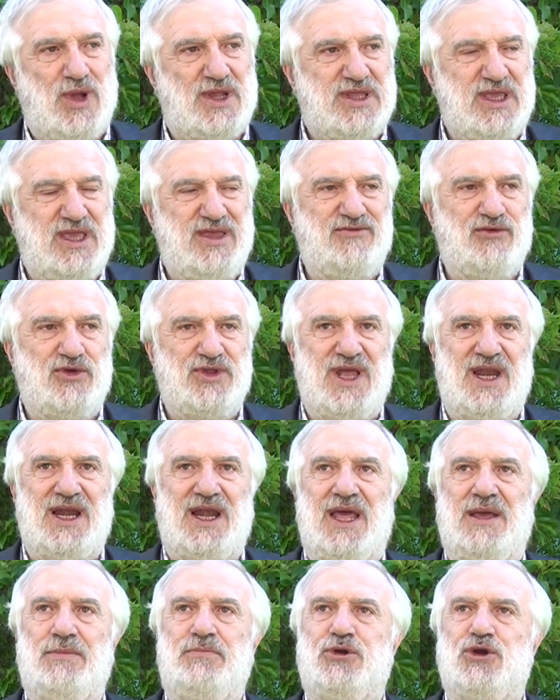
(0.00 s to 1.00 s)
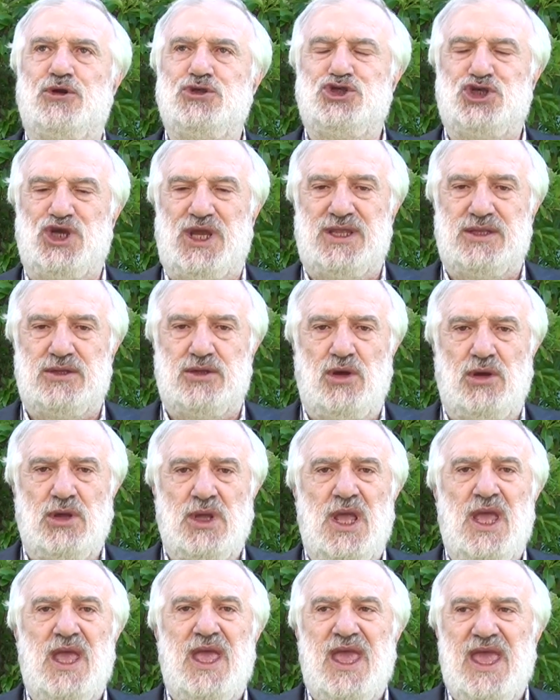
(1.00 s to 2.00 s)
But it was
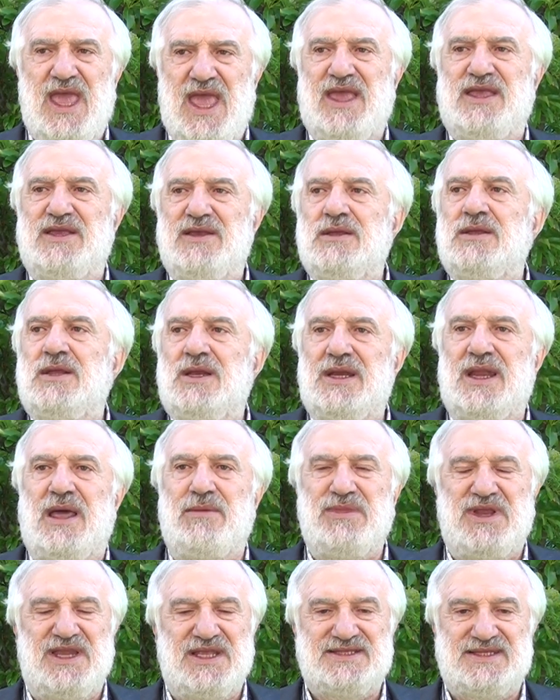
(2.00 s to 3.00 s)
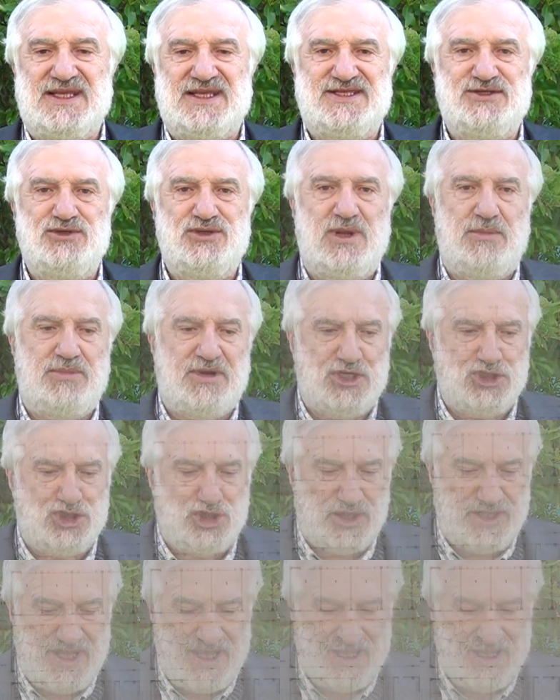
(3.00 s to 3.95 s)
our duty to make